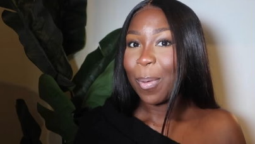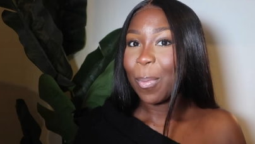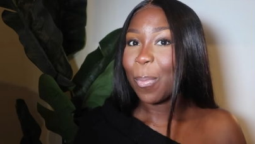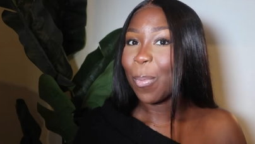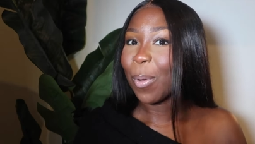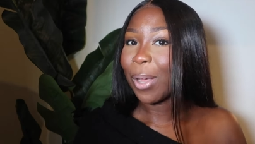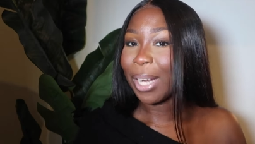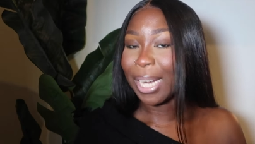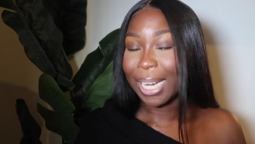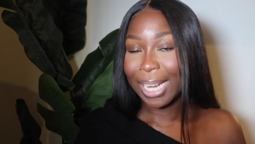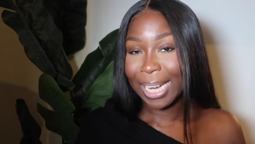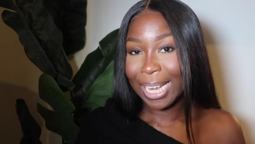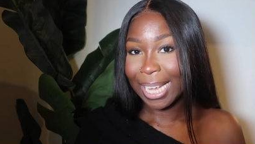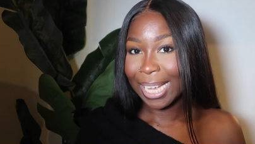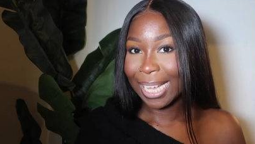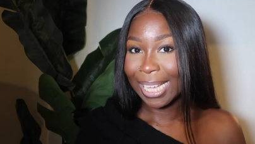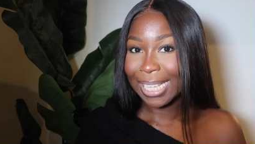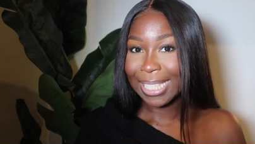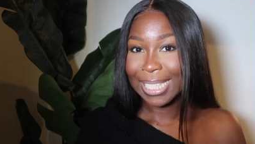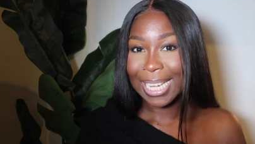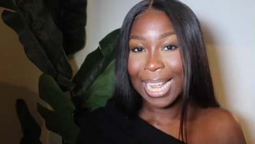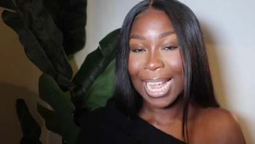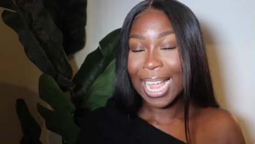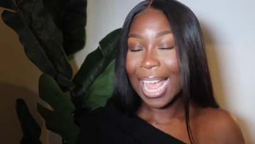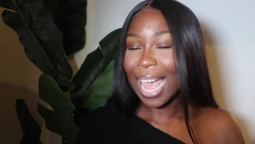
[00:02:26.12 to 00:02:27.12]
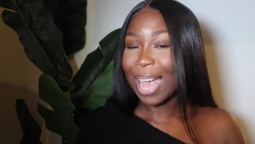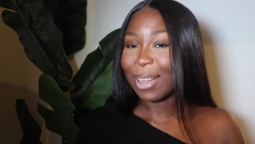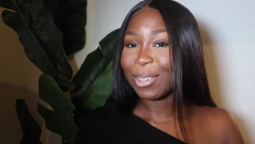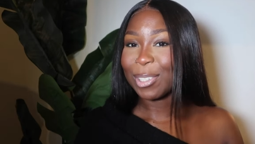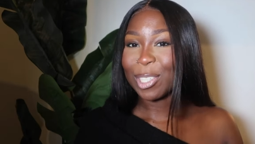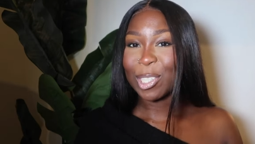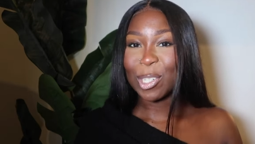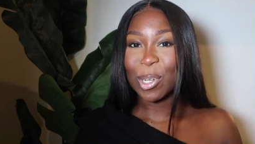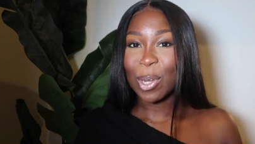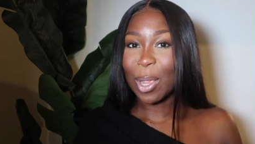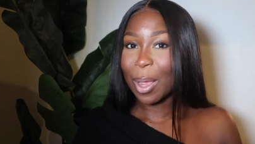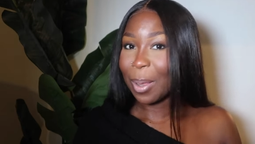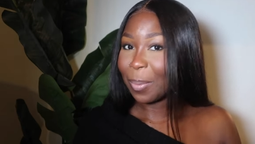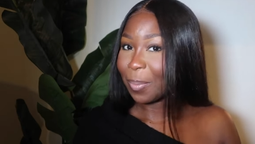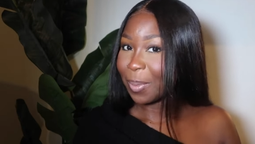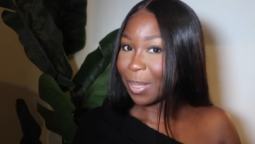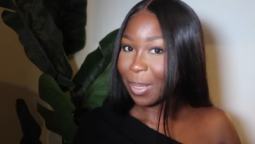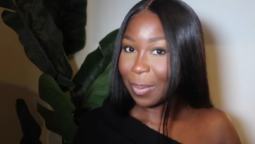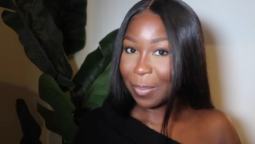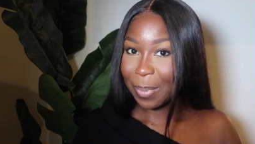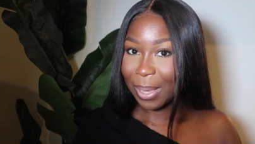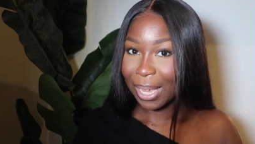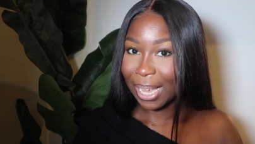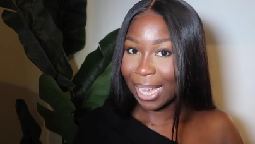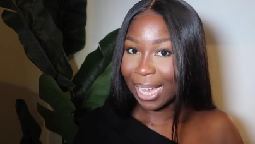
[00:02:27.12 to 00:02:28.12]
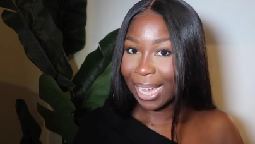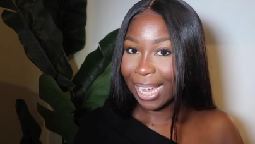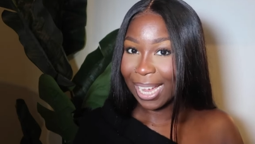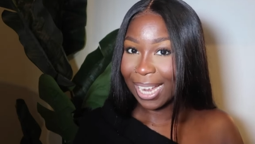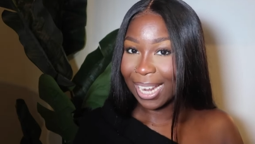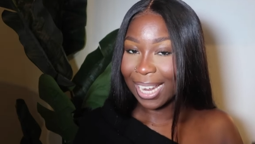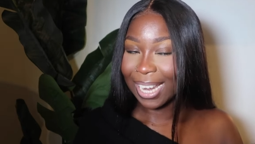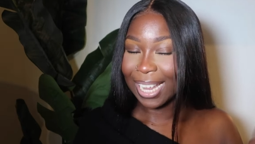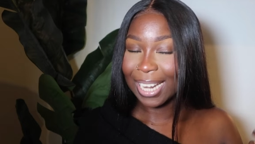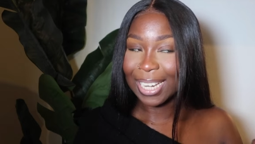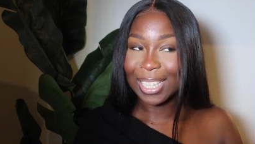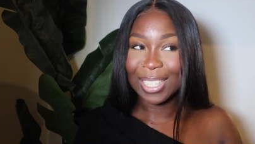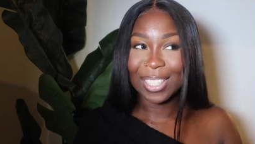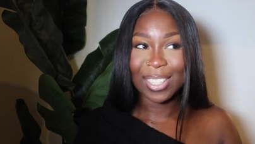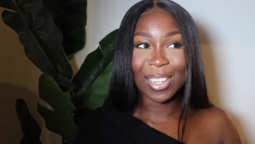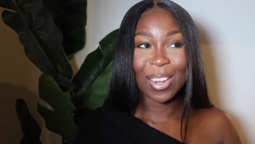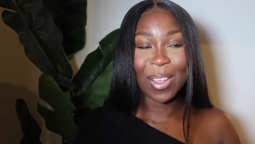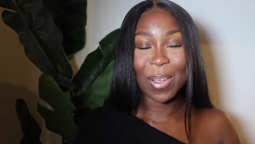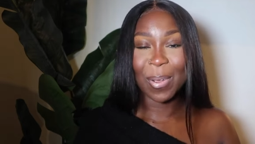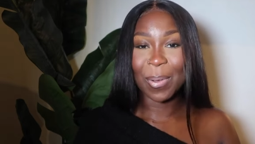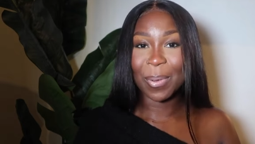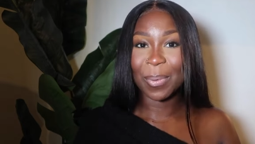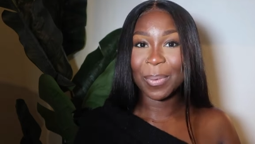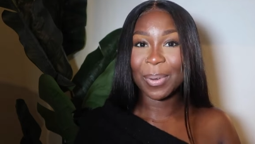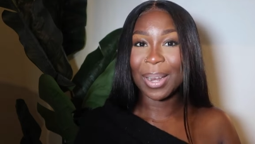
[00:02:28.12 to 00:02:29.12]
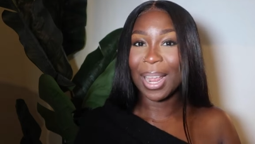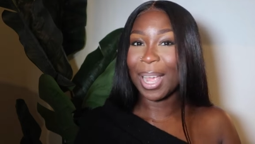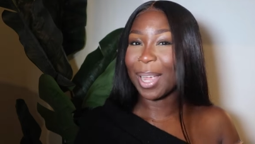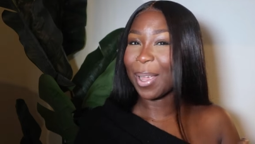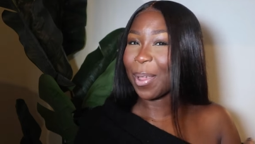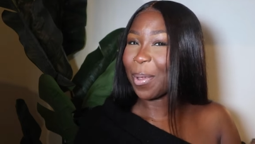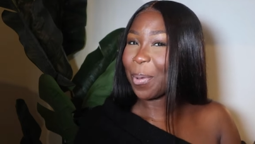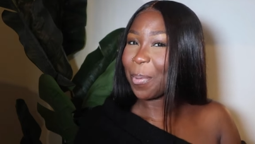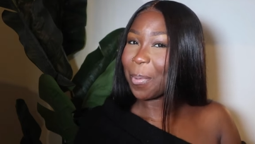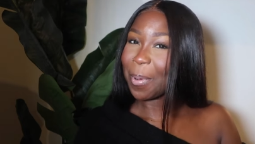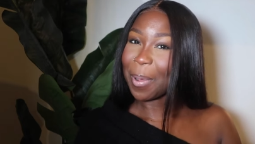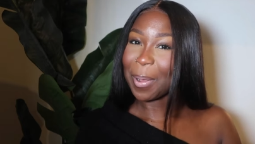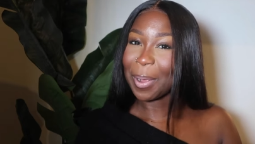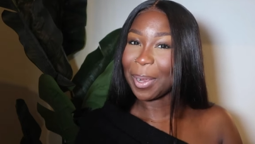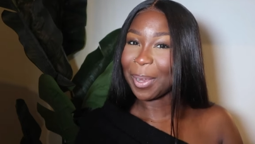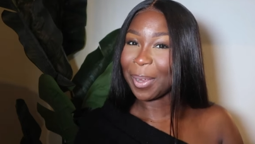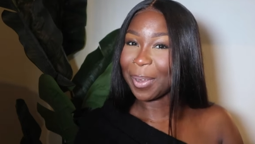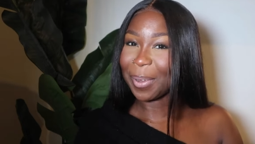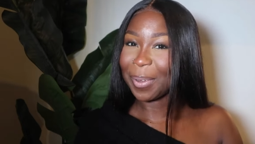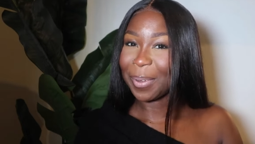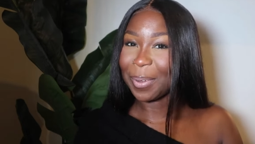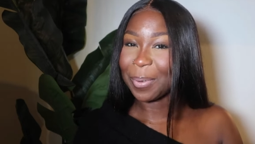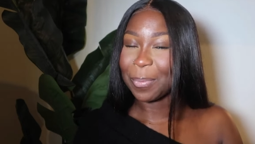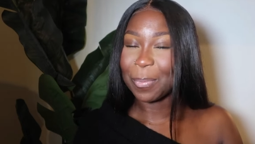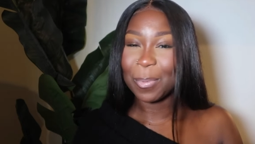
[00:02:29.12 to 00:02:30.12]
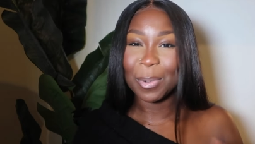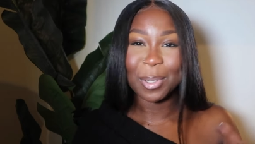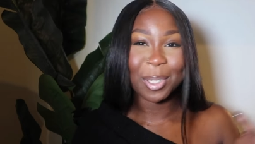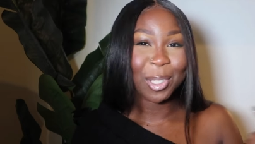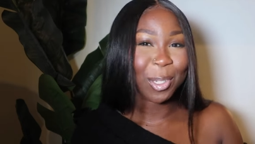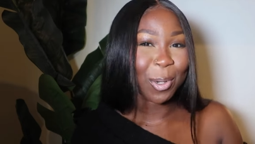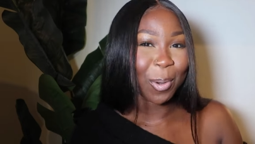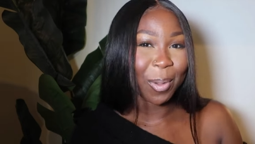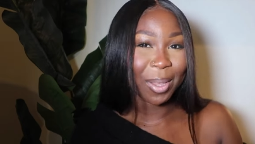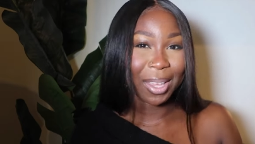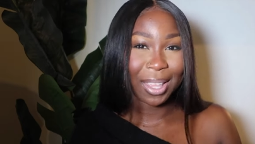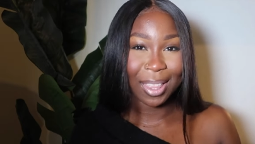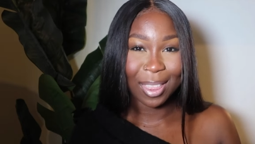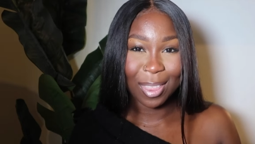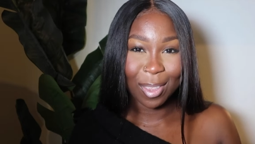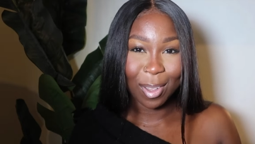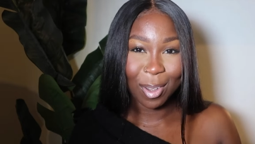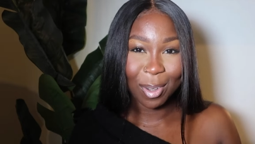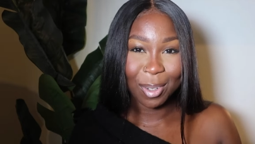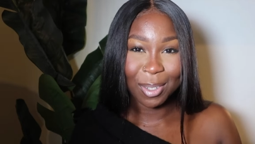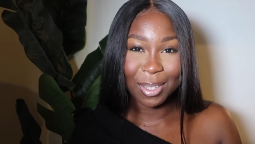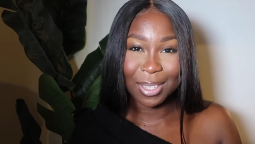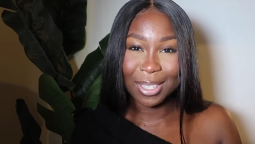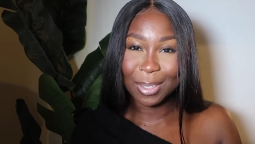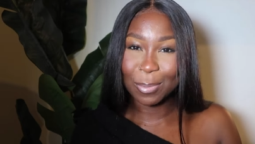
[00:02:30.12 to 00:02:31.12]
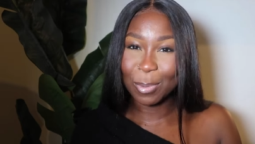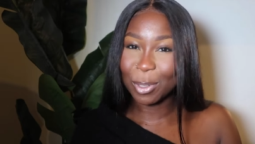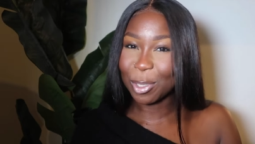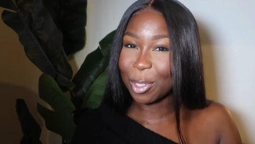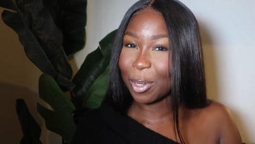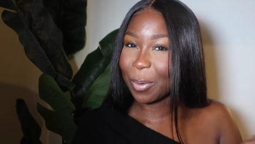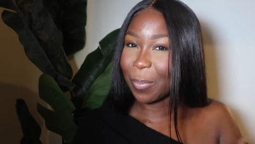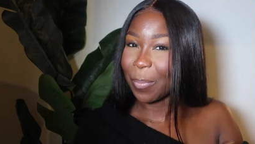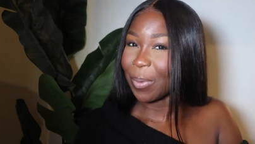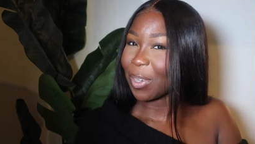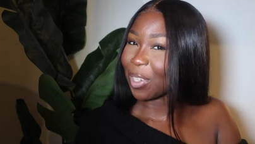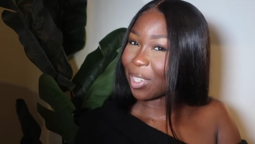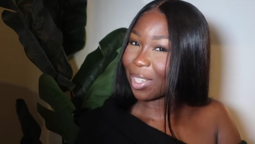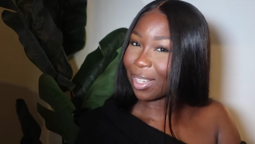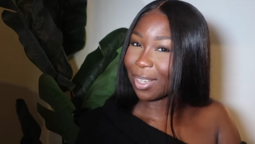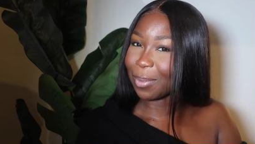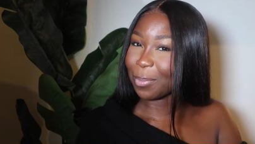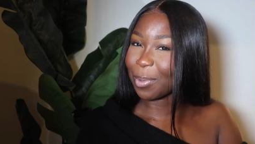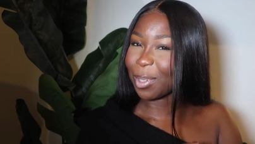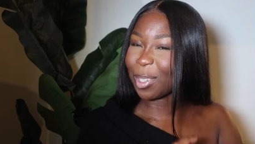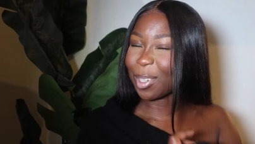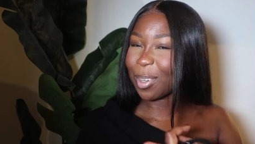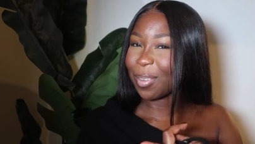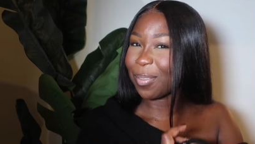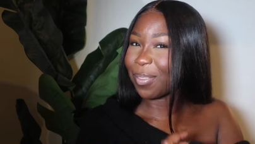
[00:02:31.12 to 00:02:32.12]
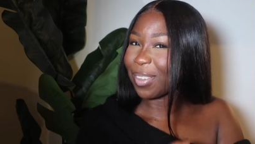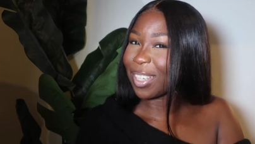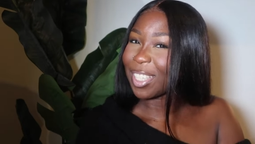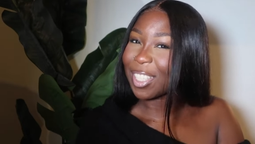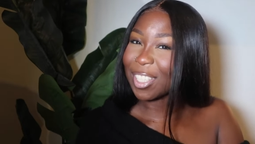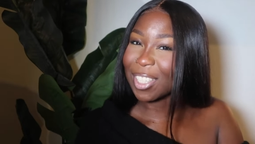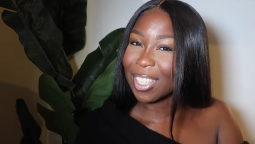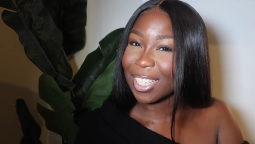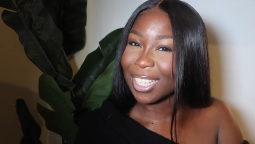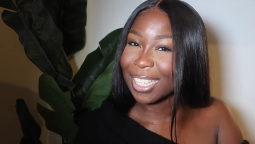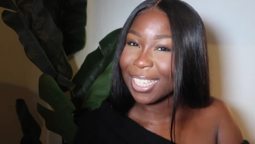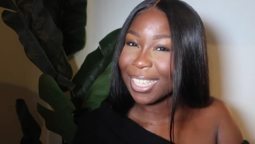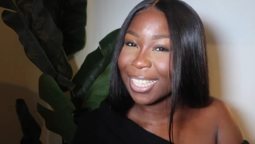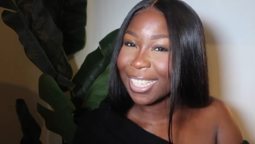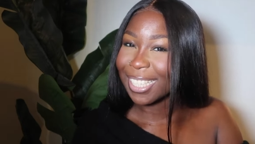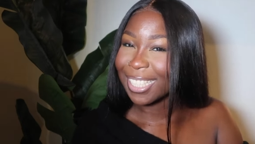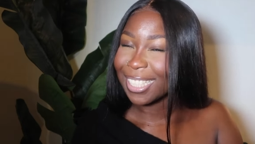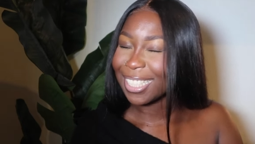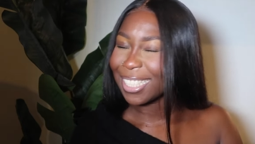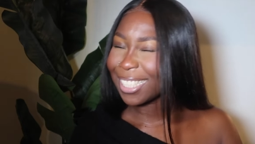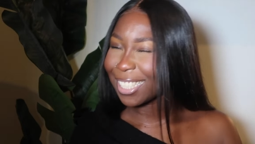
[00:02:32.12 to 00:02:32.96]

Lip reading: what it is, like how did you come to be? Let us know, like who are you? What's your ethos? What's your mission? What's your vision?